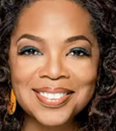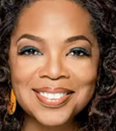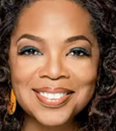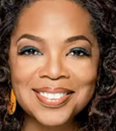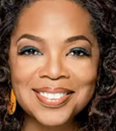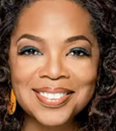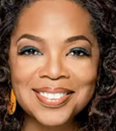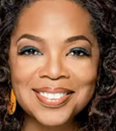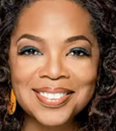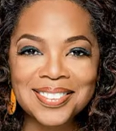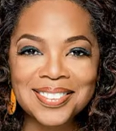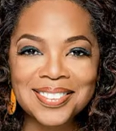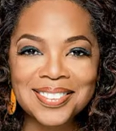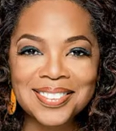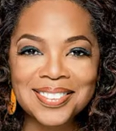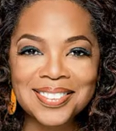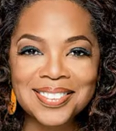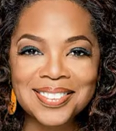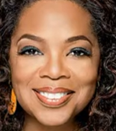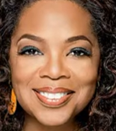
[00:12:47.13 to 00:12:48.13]

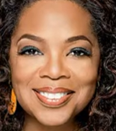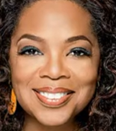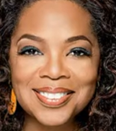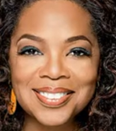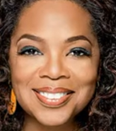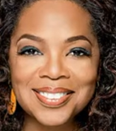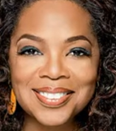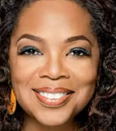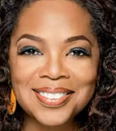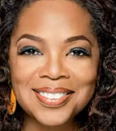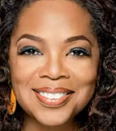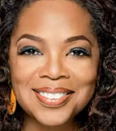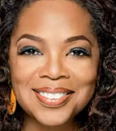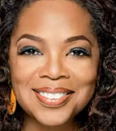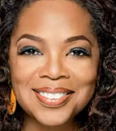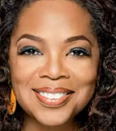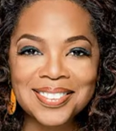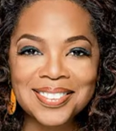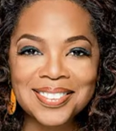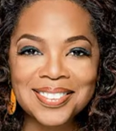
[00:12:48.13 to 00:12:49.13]

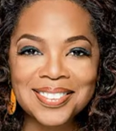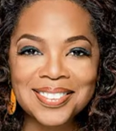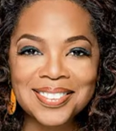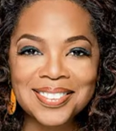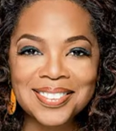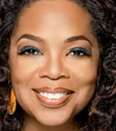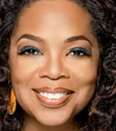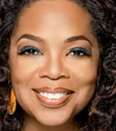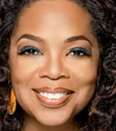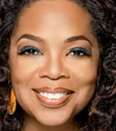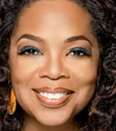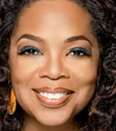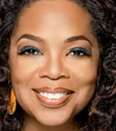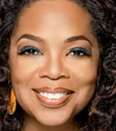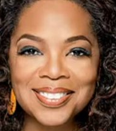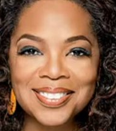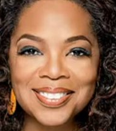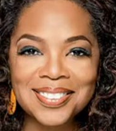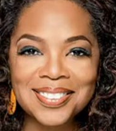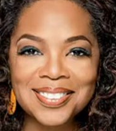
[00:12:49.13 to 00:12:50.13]

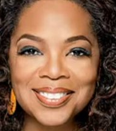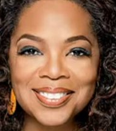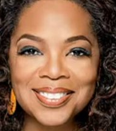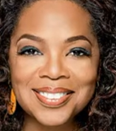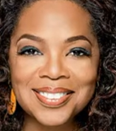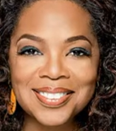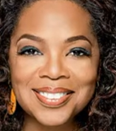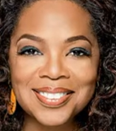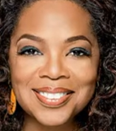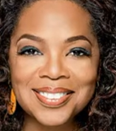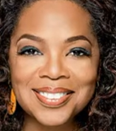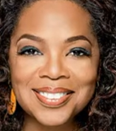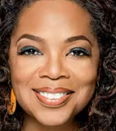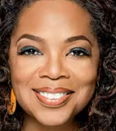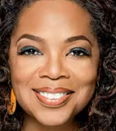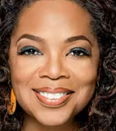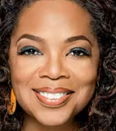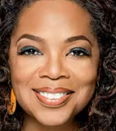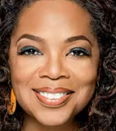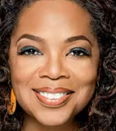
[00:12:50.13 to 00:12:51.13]

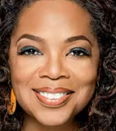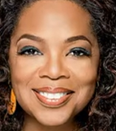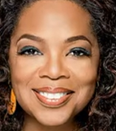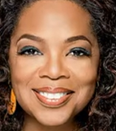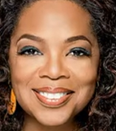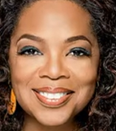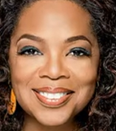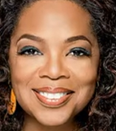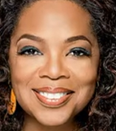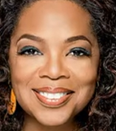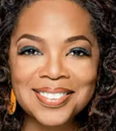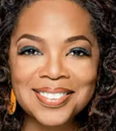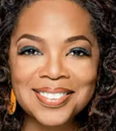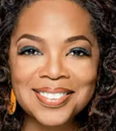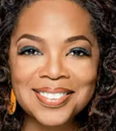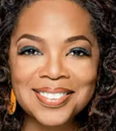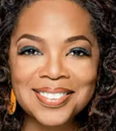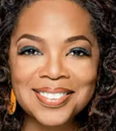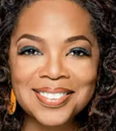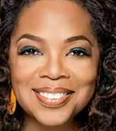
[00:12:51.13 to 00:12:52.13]

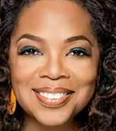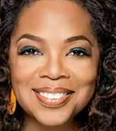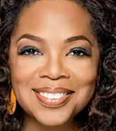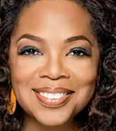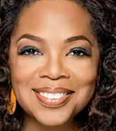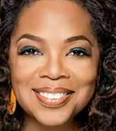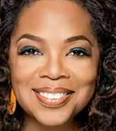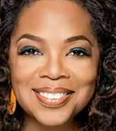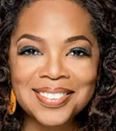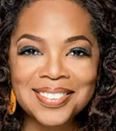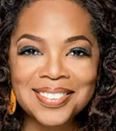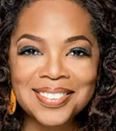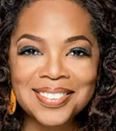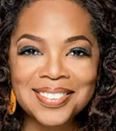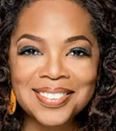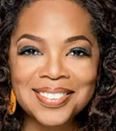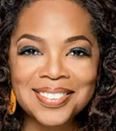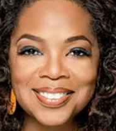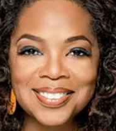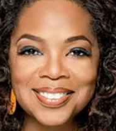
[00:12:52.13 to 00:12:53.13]

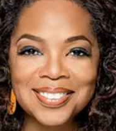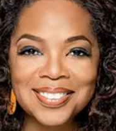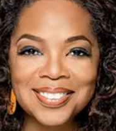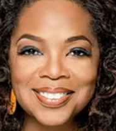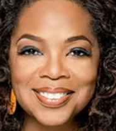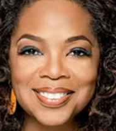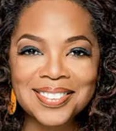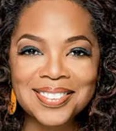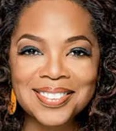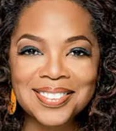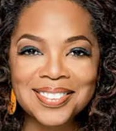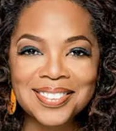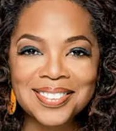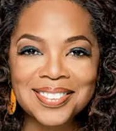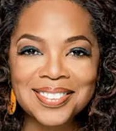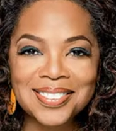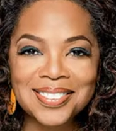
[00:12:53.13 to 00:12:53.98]
The face doesn't move, so there is nothing to read.